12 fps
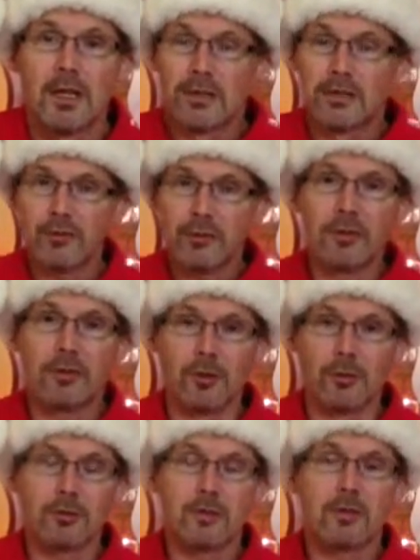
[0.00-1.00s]
Different
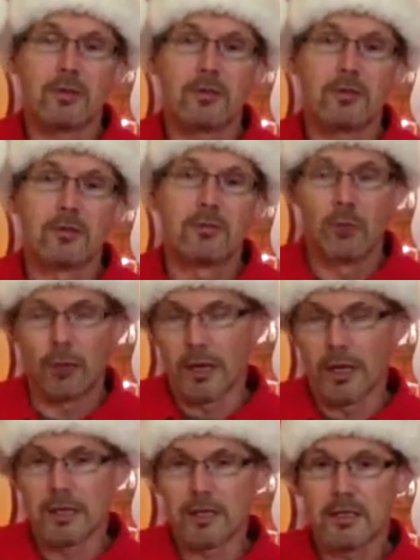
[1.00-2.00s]
notes, more or
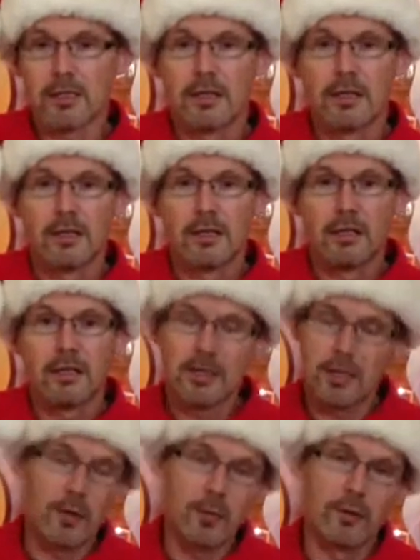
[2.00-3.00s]
less,
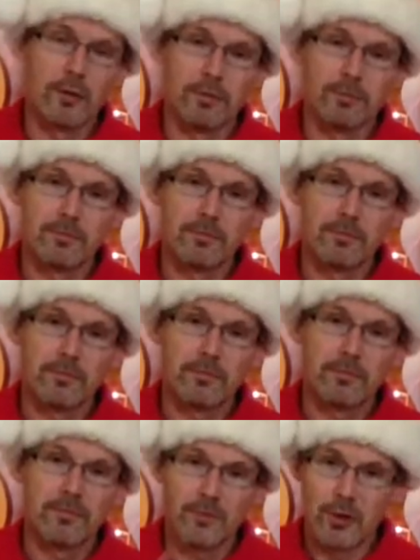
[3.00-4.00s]
same rhythm.
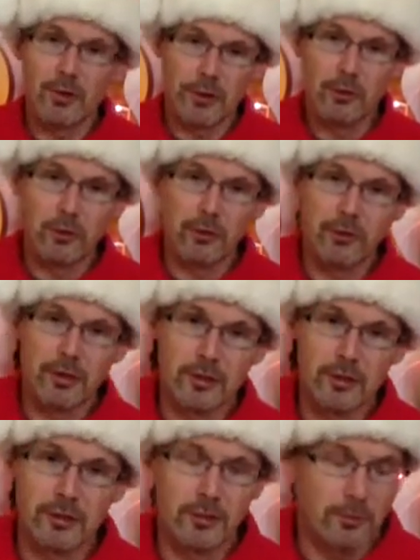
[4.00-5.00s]
Very cool thing
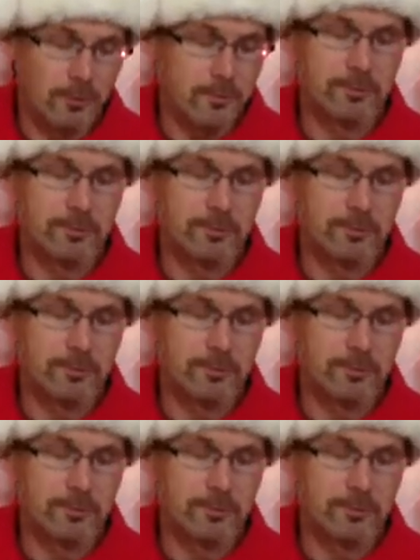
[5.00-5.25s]
to do.